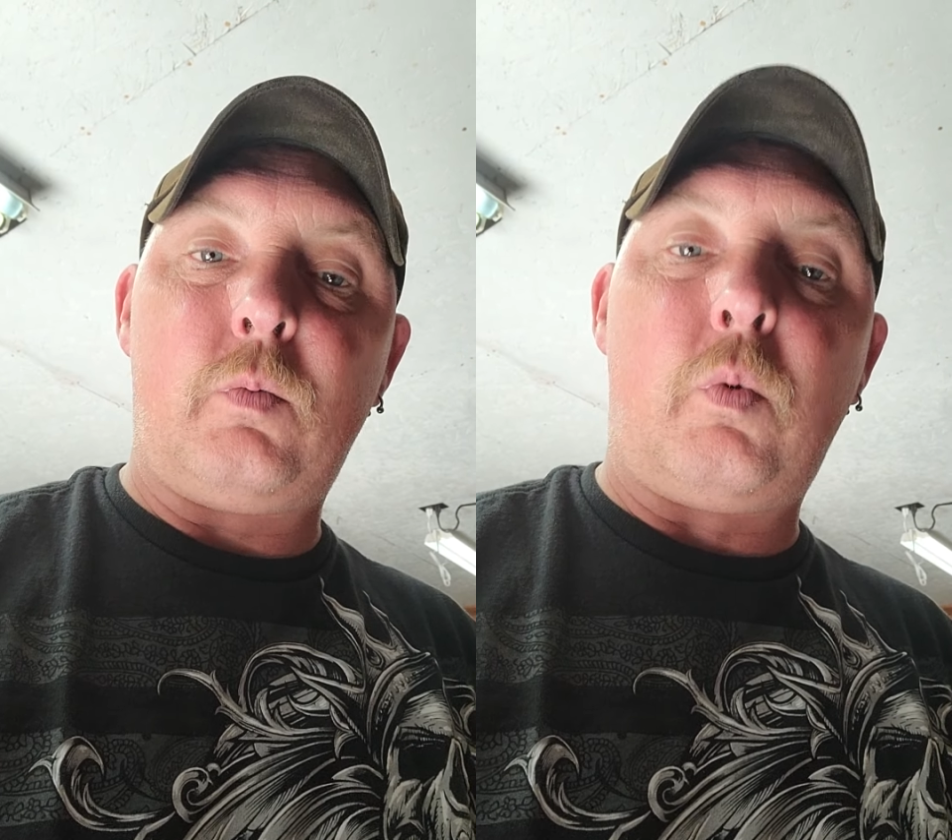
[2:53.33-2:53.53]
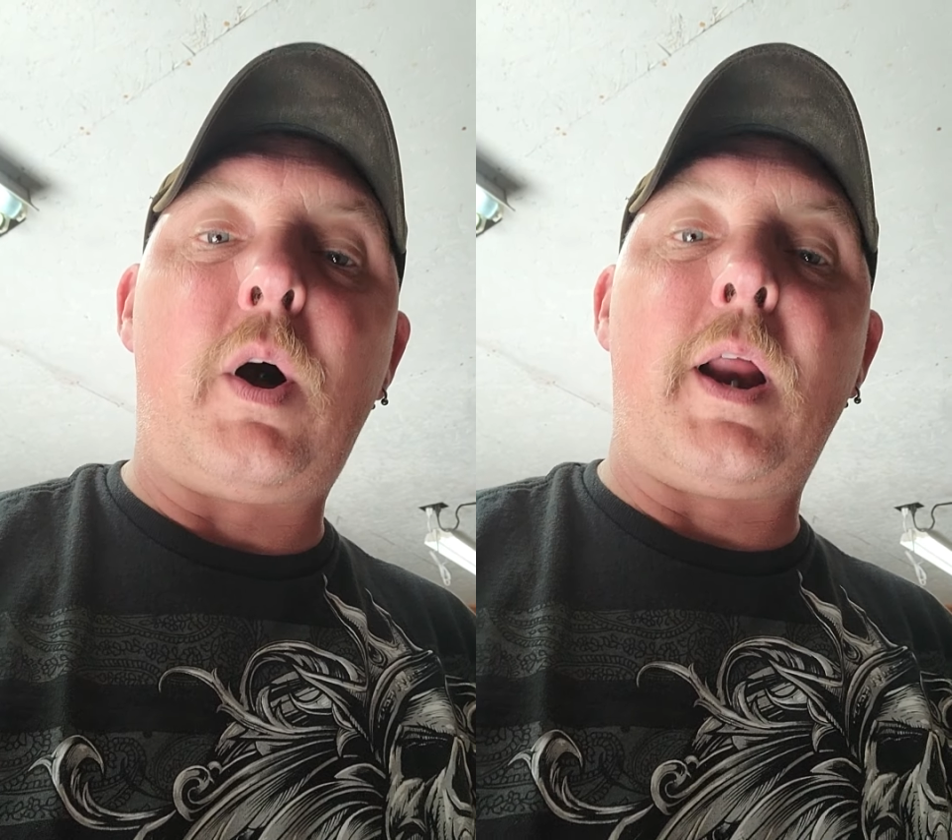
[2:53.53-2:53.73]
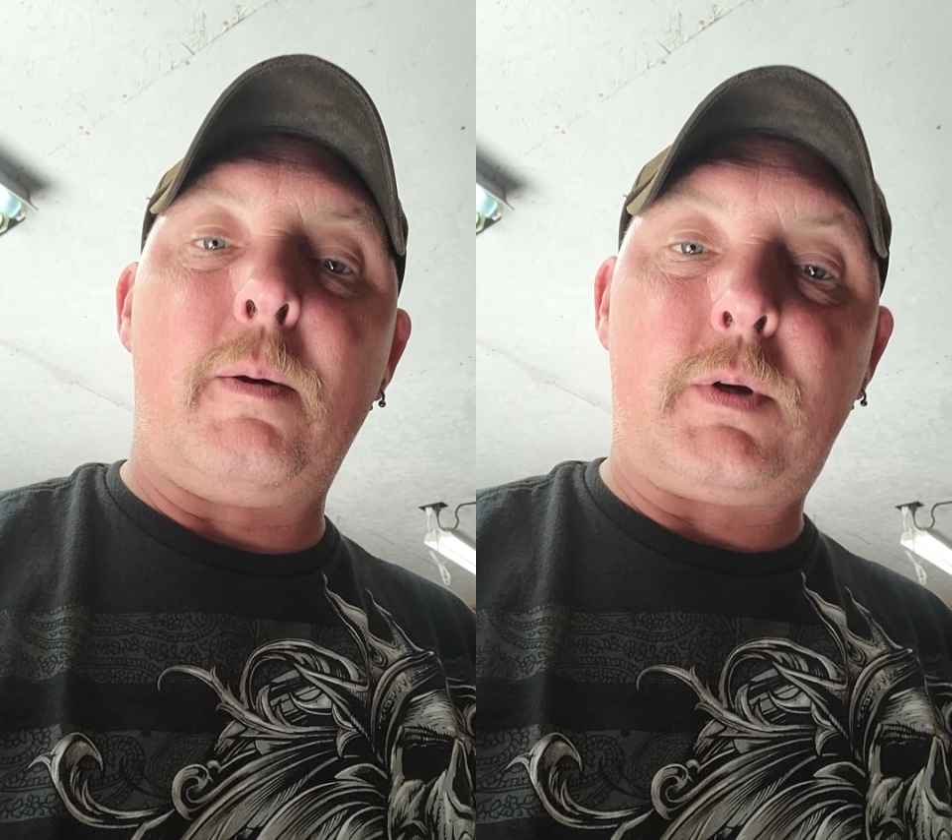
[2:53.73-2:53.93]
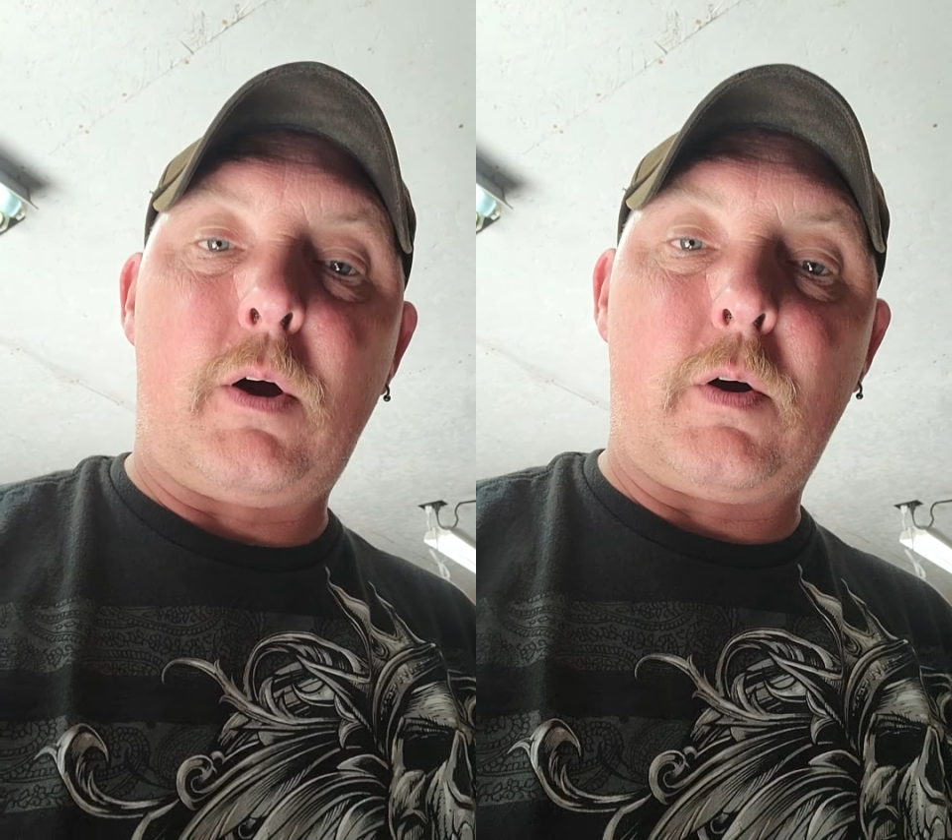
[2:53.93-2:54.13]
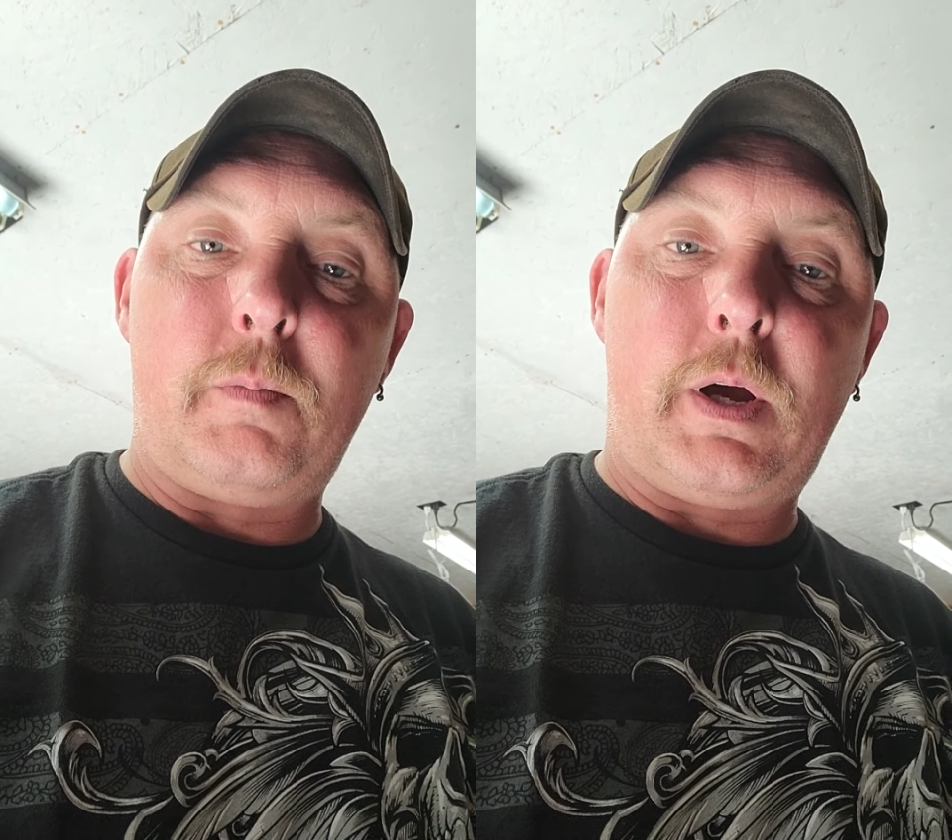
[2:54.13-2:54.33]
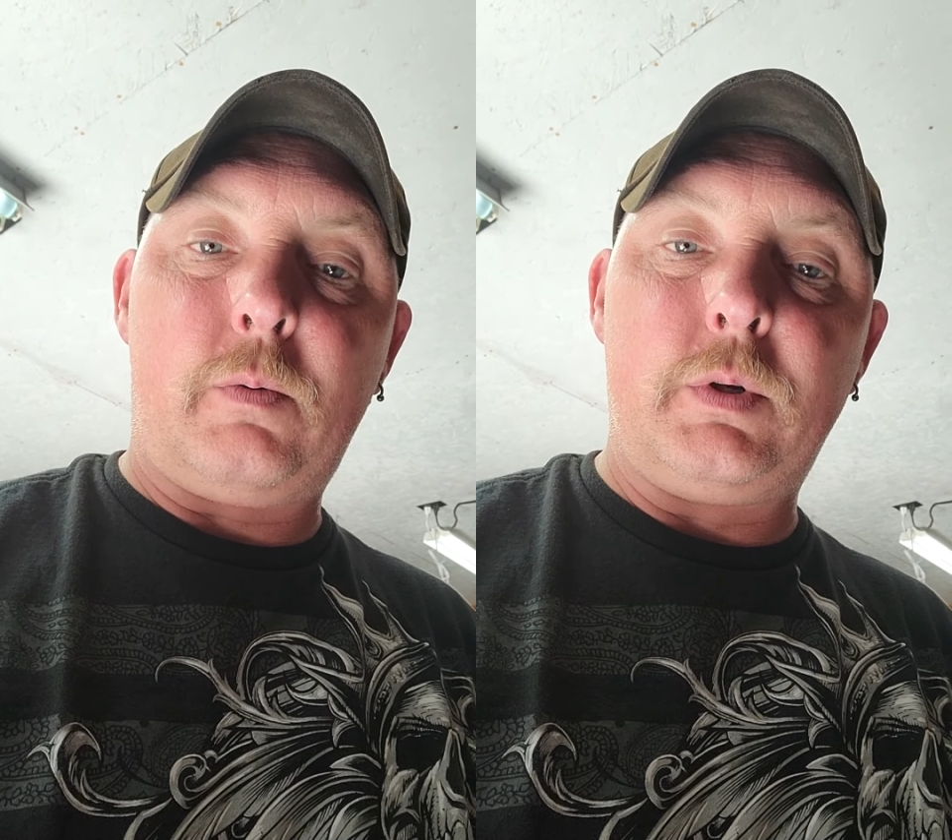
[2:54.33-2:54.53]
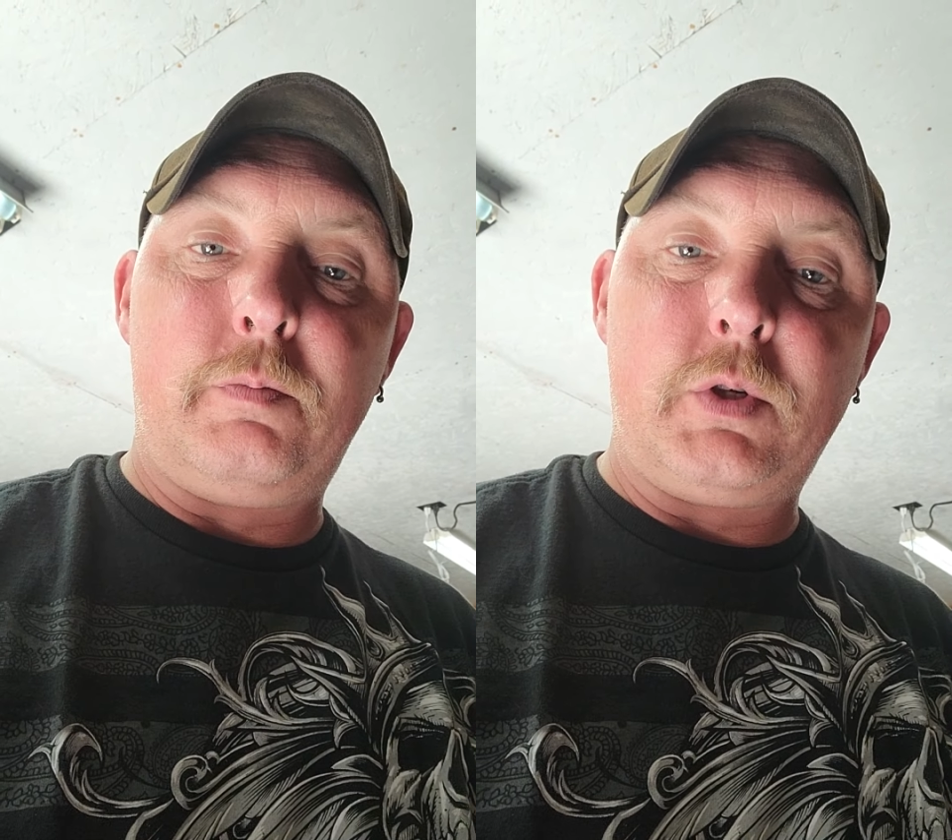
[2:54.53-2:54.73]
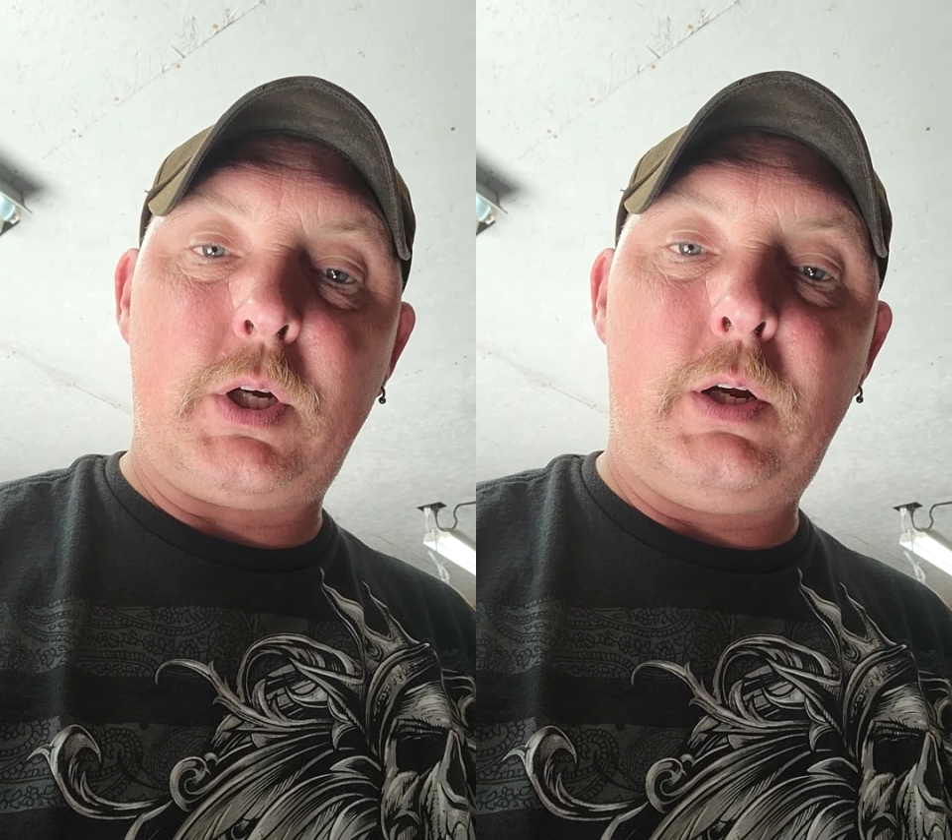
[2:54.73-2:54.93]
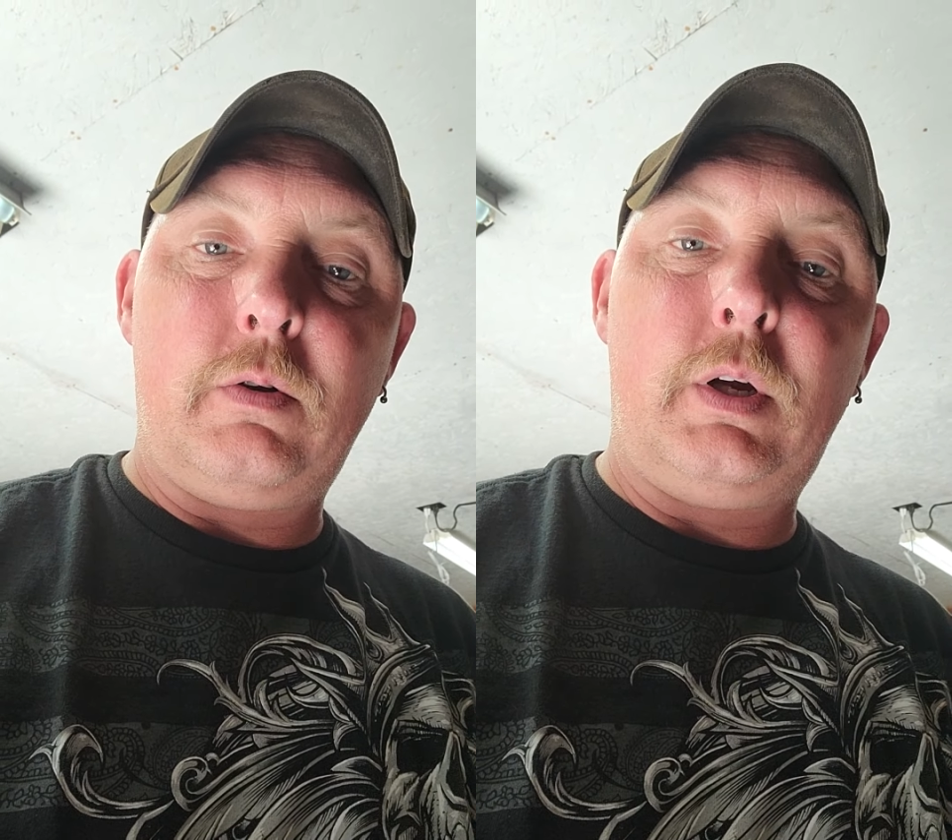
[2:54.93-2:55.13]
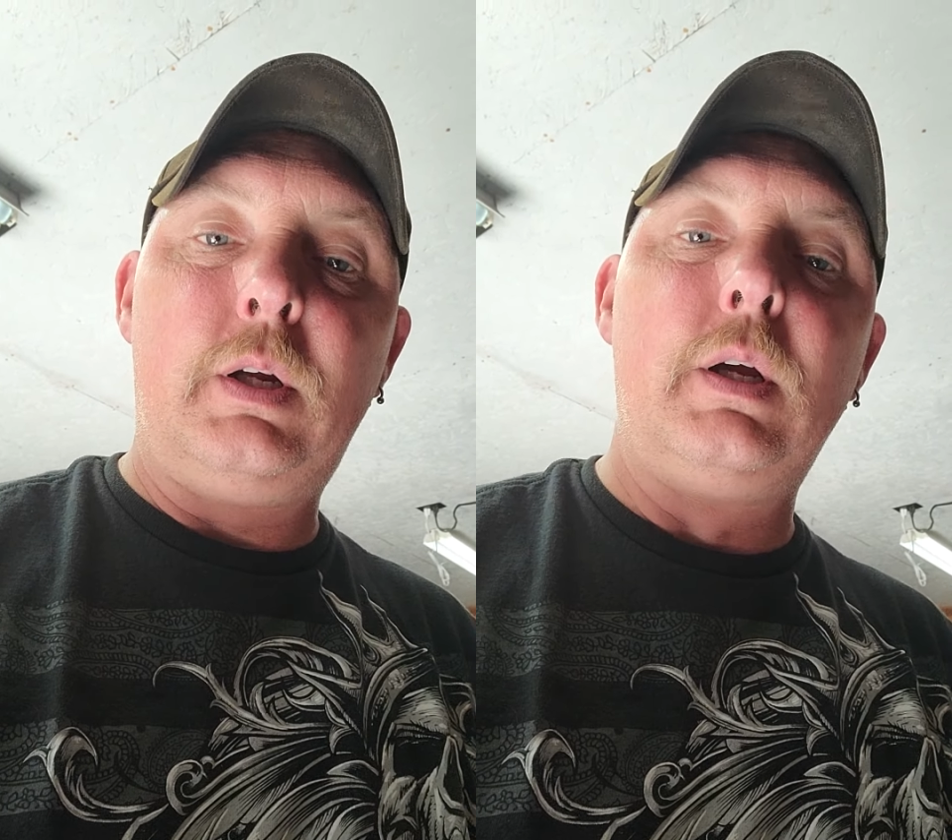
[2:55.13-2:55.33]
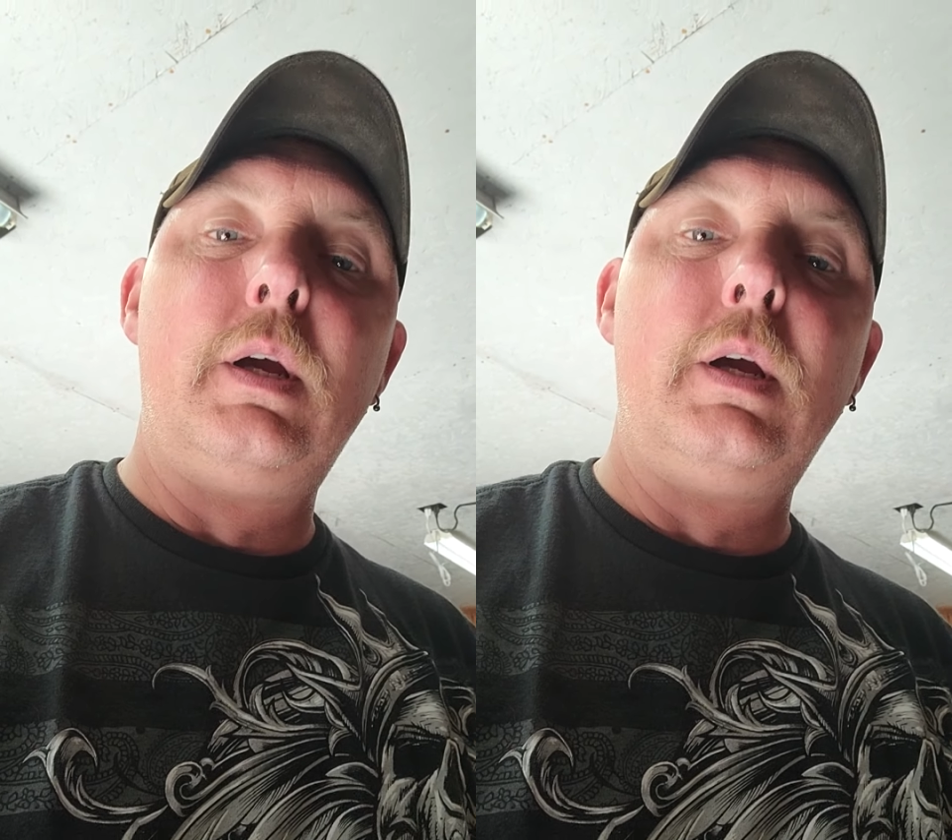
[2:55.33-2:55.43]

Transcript: what I'm talking about with the machinery